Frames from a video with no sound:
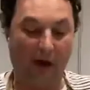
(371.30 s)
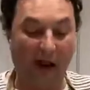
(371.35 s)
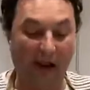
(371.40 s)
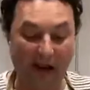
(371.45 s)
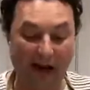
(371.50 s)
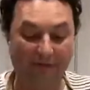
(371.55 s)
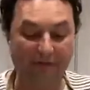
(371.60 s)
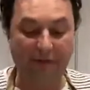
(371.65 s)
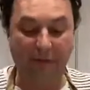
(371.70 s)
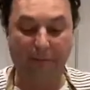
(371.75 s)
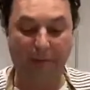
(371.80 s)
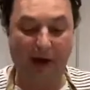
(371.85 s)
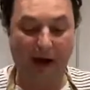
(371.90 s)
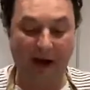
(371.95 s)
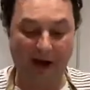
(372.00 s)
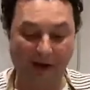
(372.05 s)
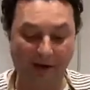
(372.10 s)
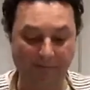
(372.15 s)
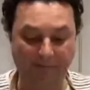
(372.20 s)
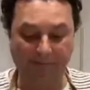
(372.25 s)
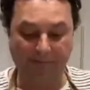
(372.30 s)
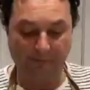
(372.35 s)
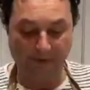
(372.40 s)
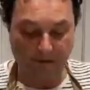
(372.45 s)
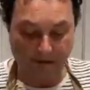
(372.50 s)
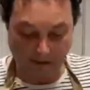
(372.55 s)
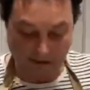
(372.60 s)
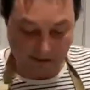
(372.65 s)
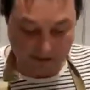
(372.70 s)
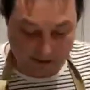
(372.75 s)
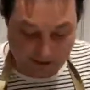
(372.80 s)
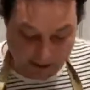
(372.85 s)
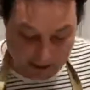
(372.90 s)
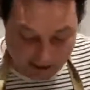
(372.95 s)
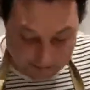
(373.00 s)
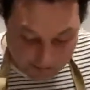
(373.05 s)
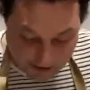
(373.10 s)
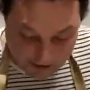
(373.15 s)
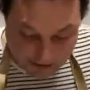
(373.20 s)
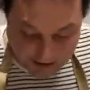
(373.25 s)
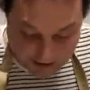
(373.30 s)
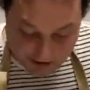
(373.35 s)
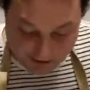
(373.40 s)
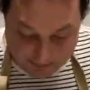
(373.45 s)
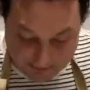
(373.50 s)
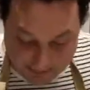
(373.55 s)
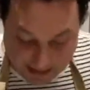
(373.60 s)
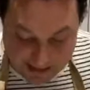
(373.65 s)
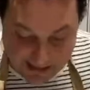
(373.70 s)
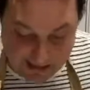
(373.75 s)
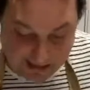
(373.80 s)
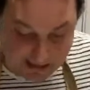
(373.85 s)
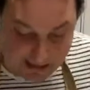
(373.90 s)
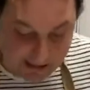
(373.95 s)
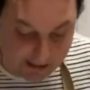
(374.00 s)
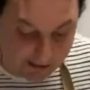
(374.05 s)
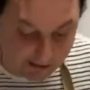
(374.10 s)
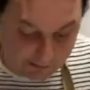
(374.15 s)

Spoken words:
love the brown. See how most of the butter now,